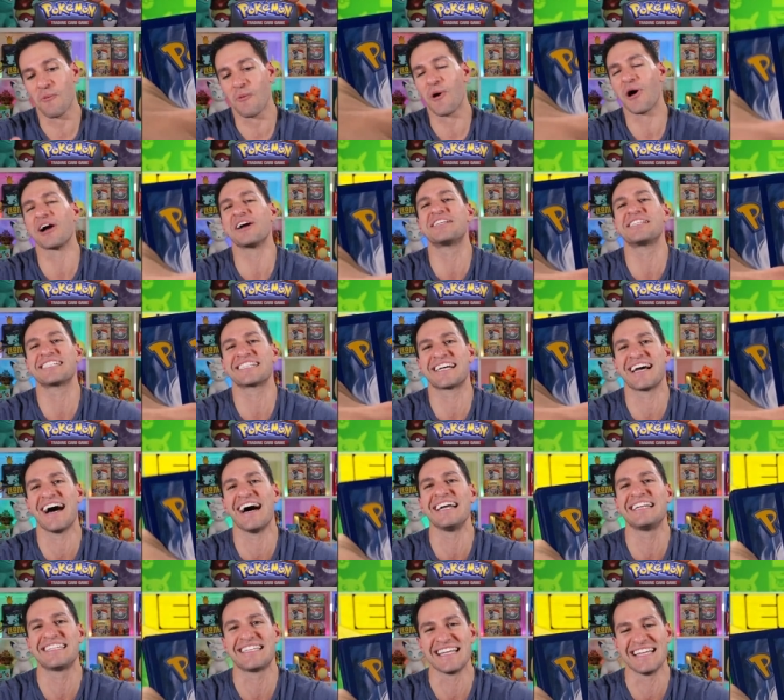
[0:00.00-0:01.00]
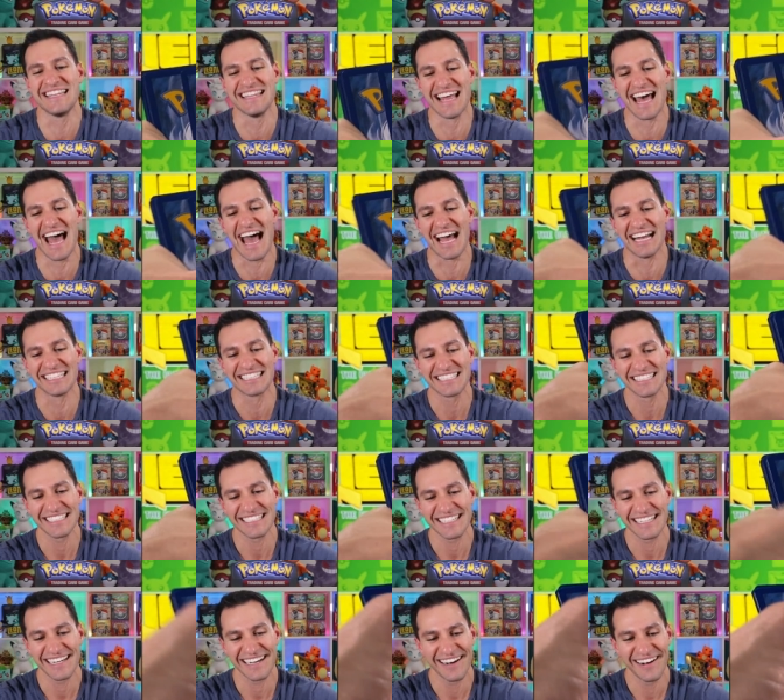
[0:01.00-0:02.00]
worse cut than that.
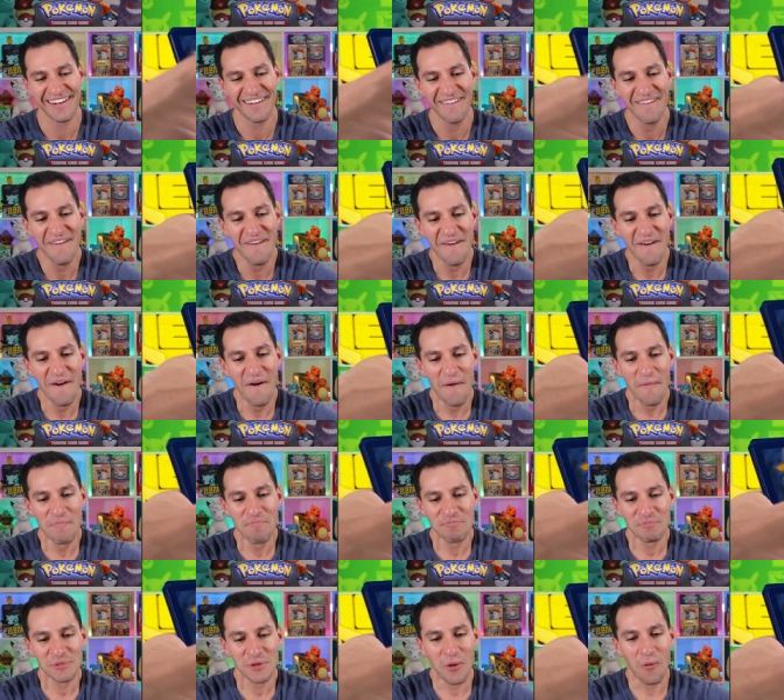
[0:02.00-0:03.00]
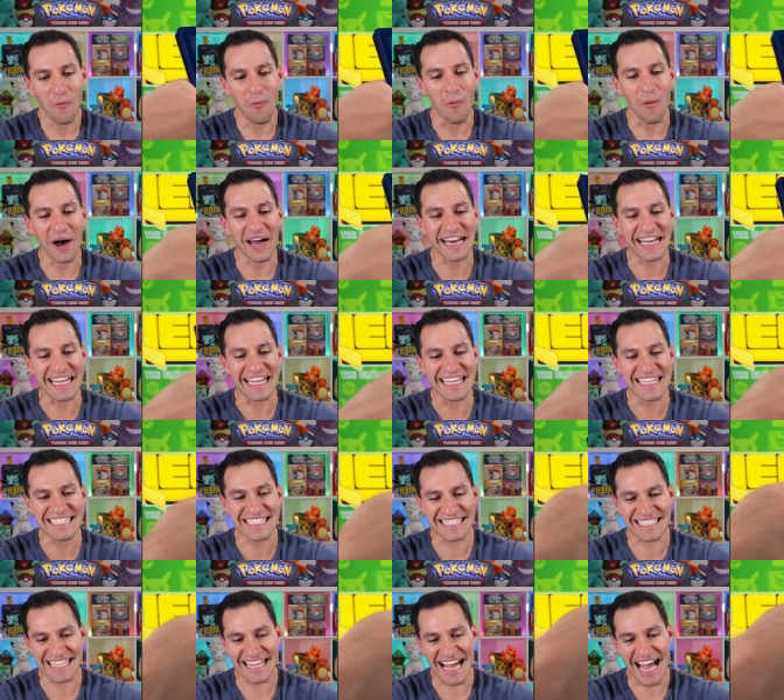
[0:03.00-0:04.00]
What
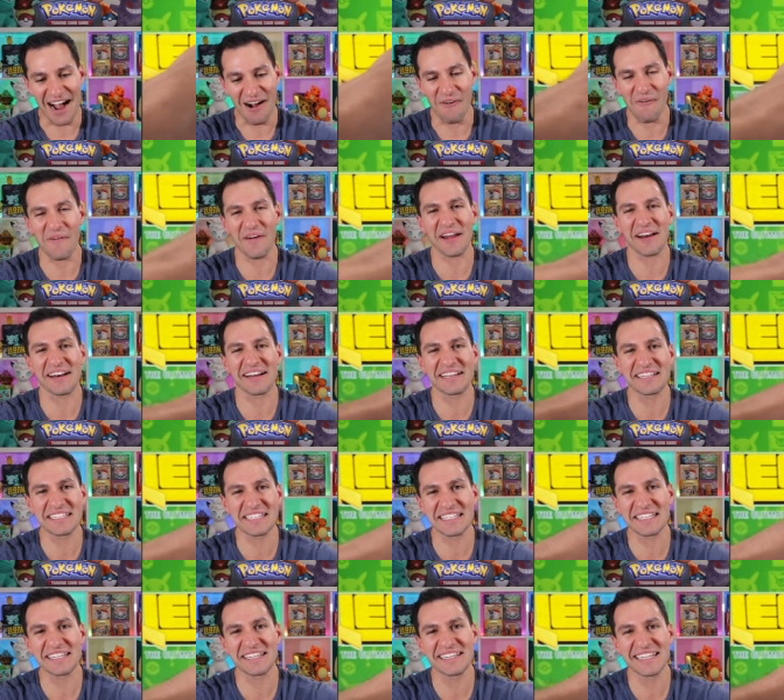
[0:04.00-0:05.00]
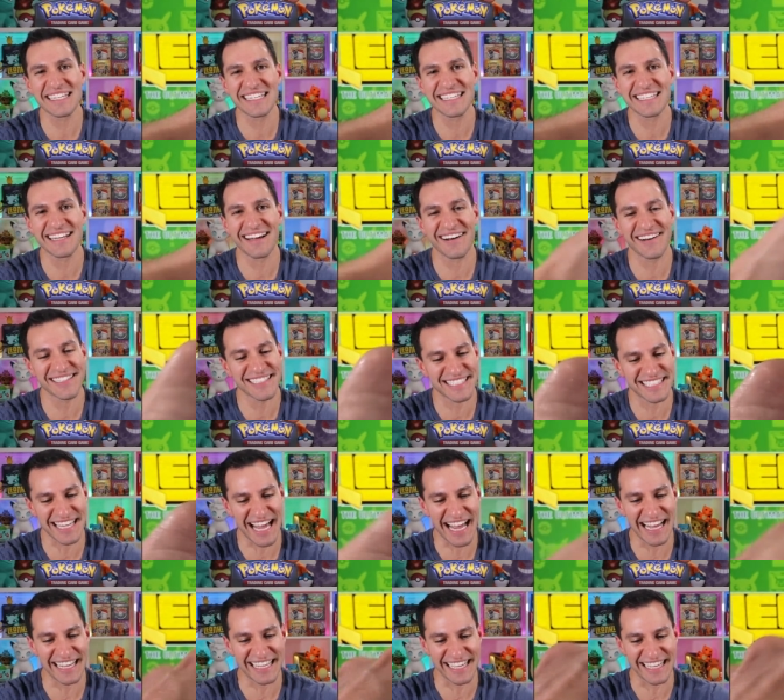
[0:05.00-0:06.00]
is that? What is it? Oh,
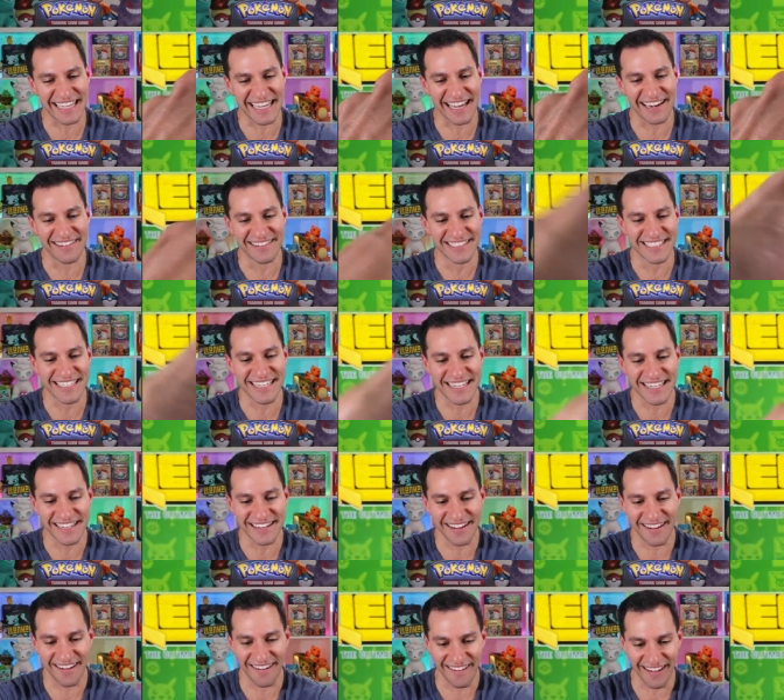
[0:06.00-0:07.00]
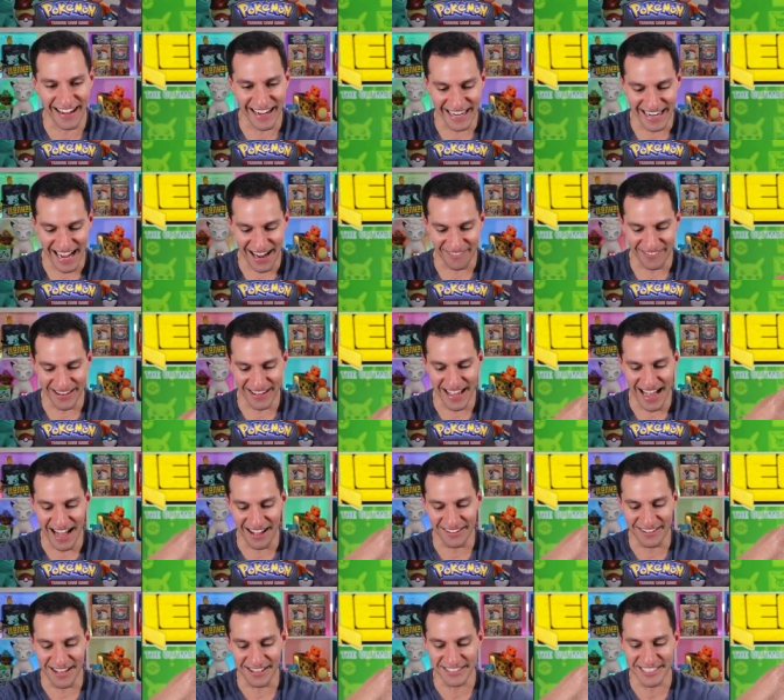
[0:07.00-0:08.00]
psychic energy. All right, I'm gonna,
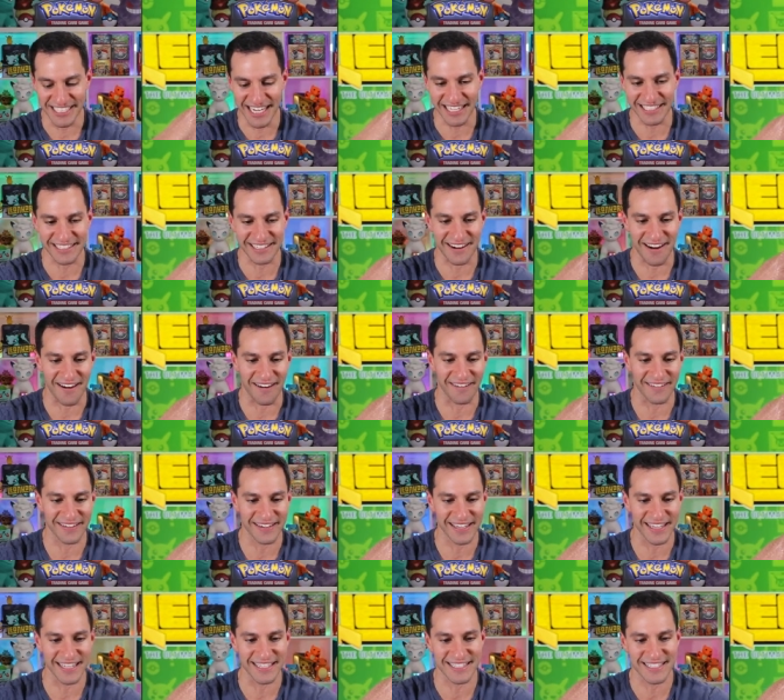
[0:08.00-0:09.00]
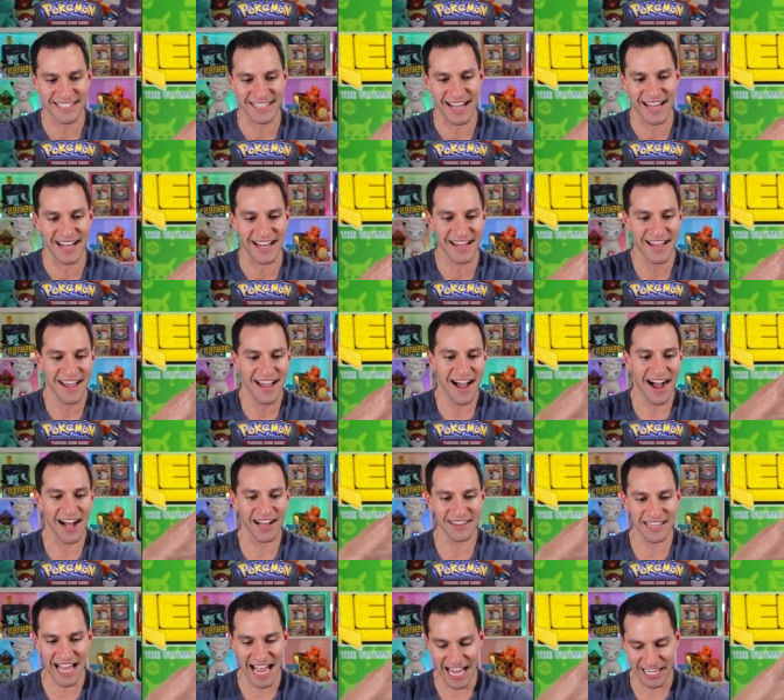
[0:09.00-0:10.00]
I'll, I'll check the card. It's, uh,
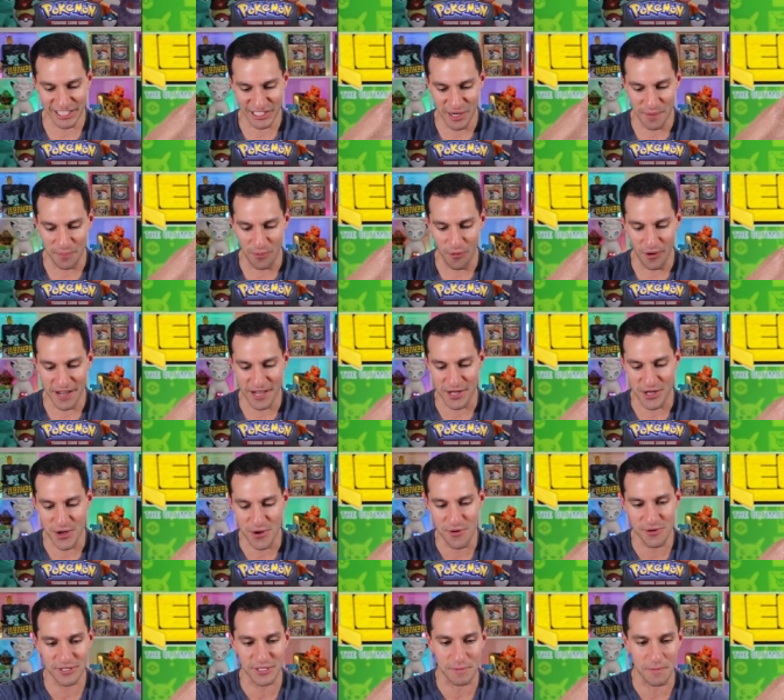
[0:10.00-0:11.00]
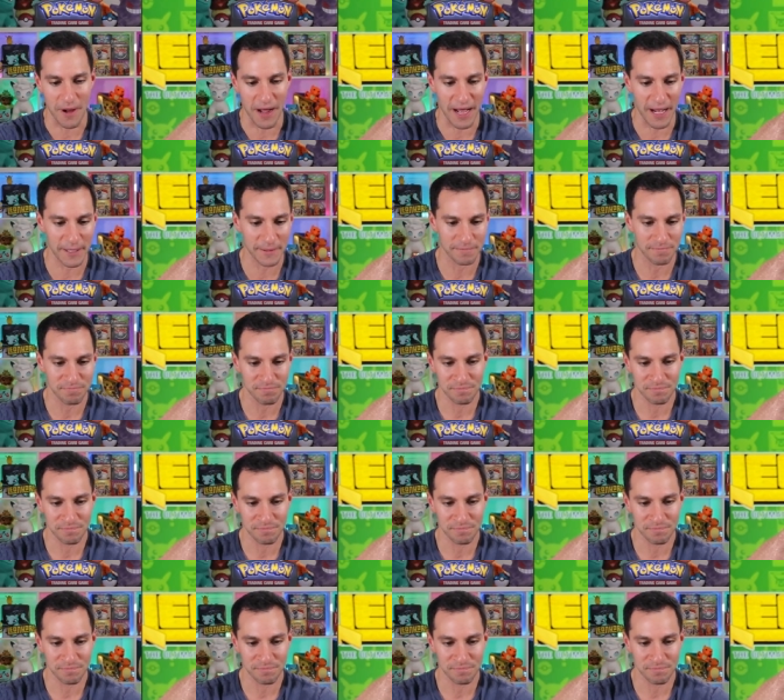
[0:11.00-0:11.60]
holla at your boy Guzma.